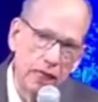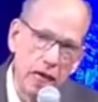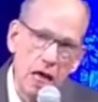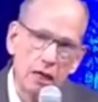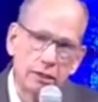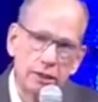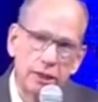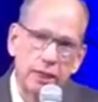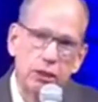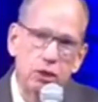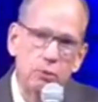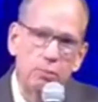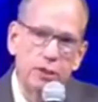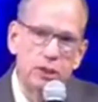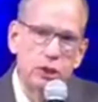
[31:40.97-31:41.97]
your life's
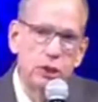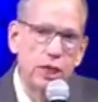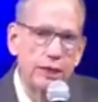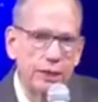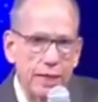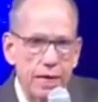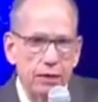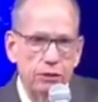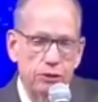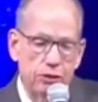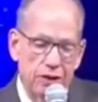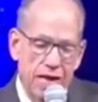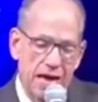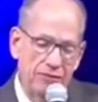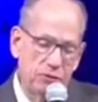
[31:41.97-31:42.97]
been kind of going
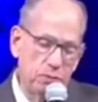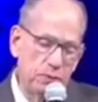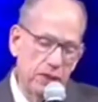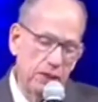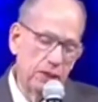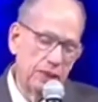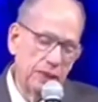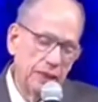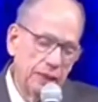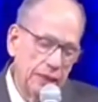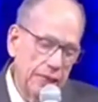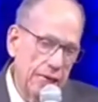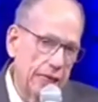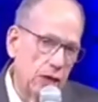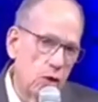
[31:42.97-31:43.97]
in circles, you trying to
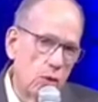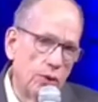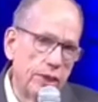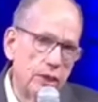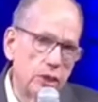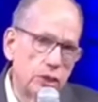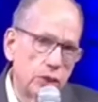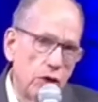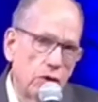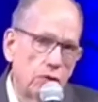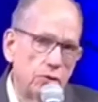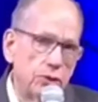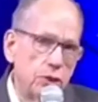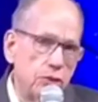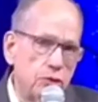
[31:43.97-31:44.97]
figure out what you're going to
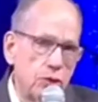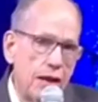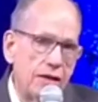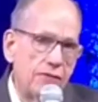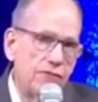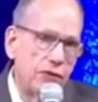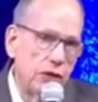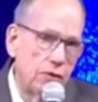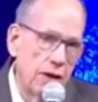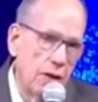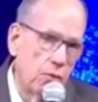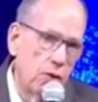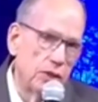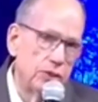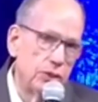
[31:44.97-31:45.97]
do.
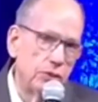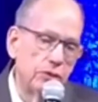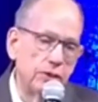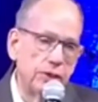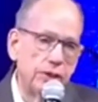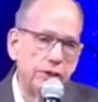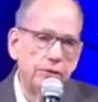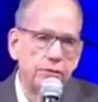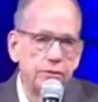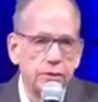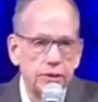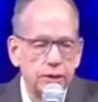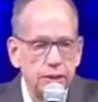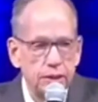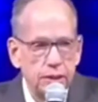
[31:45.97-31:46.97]
You know,
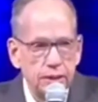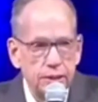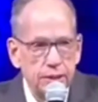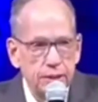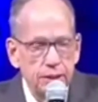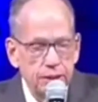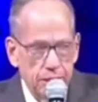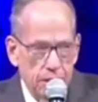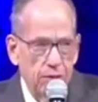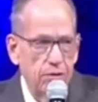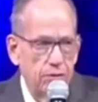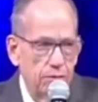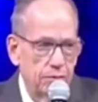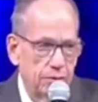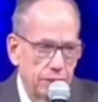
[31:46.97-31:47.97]
getting dressed up
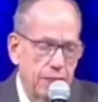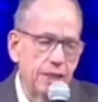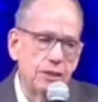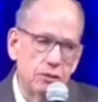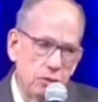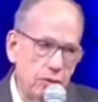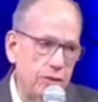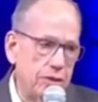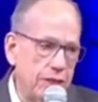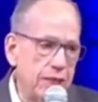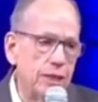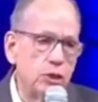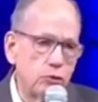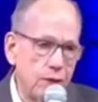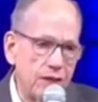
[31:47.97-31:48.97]
to take the garbage out
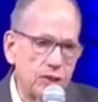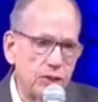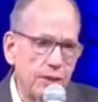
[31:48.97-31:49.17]
is